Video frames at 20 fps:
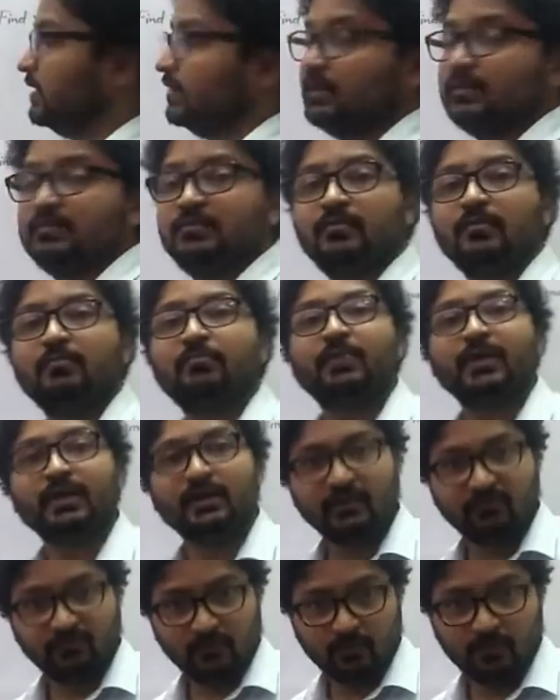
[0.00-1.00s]
This is
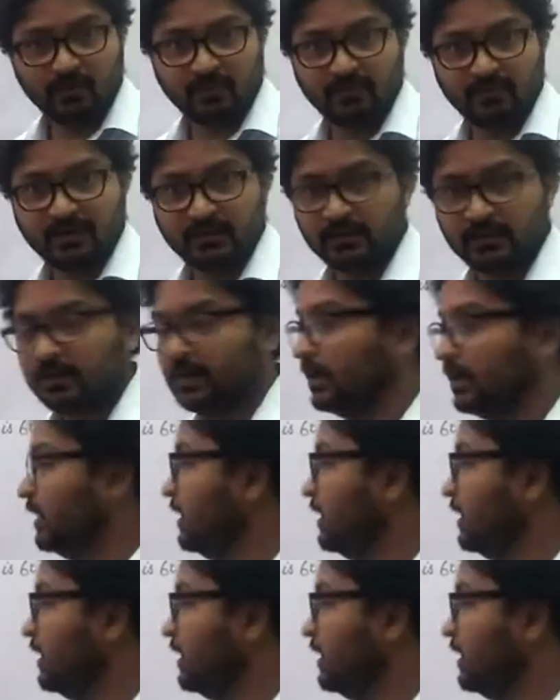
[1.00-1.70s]
empirical formula weight.